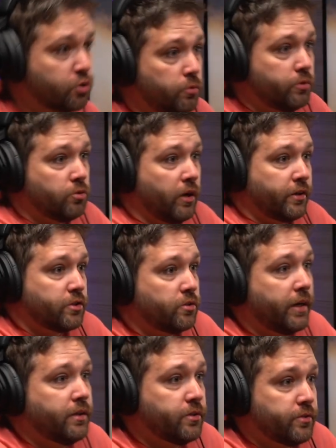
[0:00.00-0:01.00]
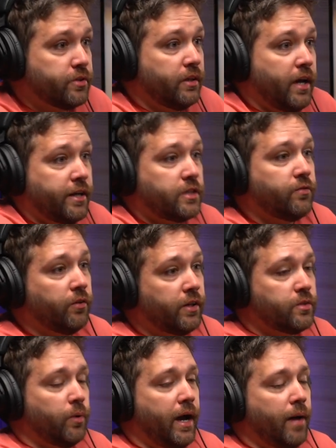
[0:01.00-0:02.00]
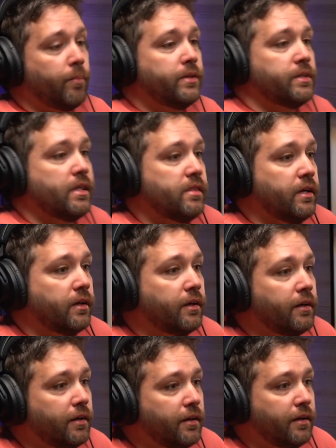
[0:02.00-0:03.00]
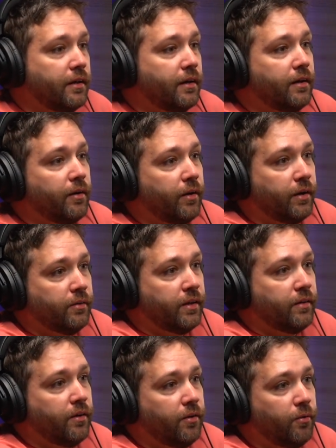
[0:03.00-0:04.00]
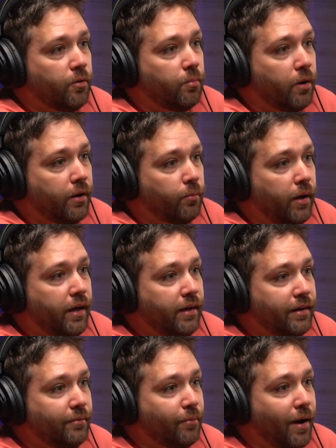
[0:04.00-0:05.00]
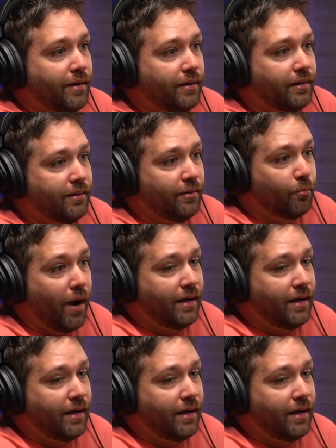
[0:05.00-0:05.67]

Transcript: drunk strangers in Nashville, that's what happens, I think. Because you go to Broadway, right